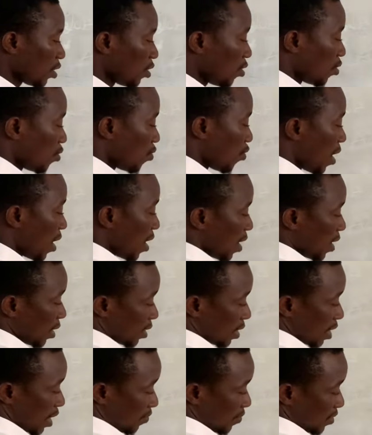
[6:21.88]
where
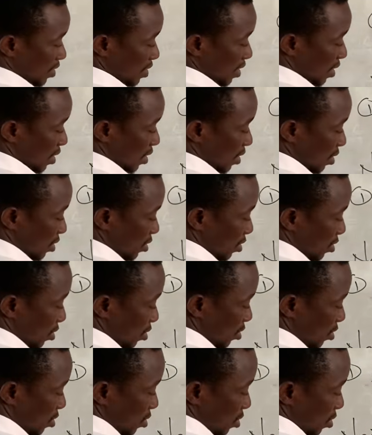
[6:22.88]
capital
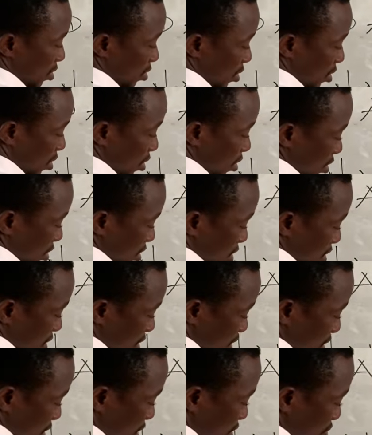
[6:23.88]

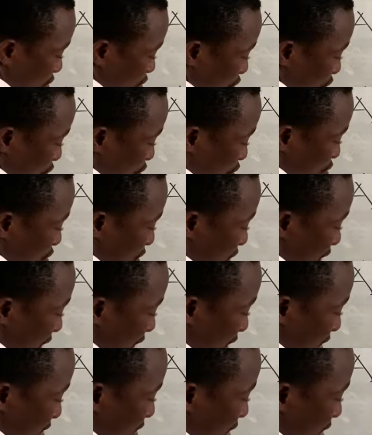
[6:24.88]
is equal to the
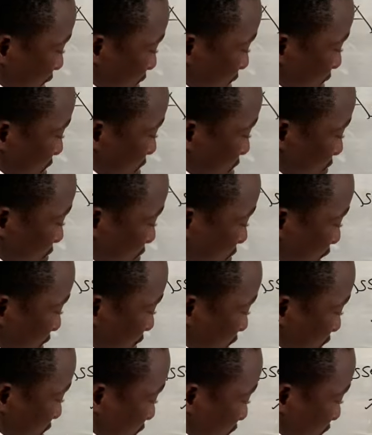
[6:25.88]
assets minus